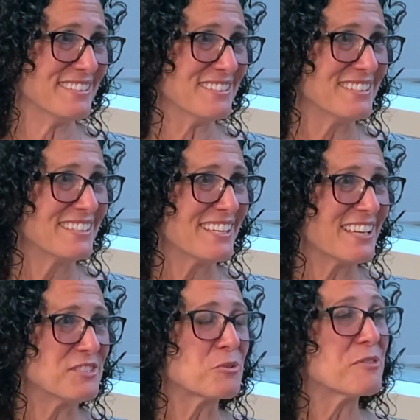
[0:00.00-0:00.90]
Right.
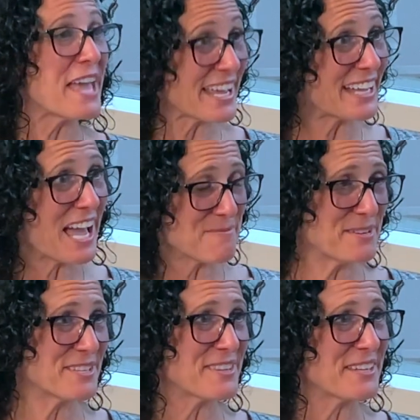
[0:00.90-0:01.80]
And so that got
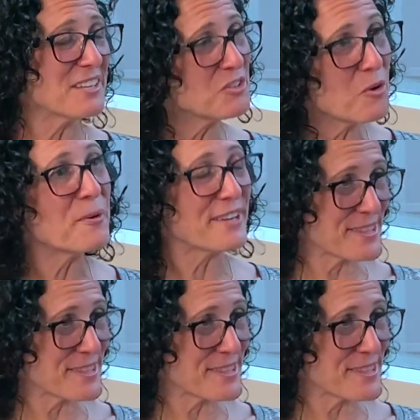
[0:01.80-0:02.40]
me to thinking, you know what?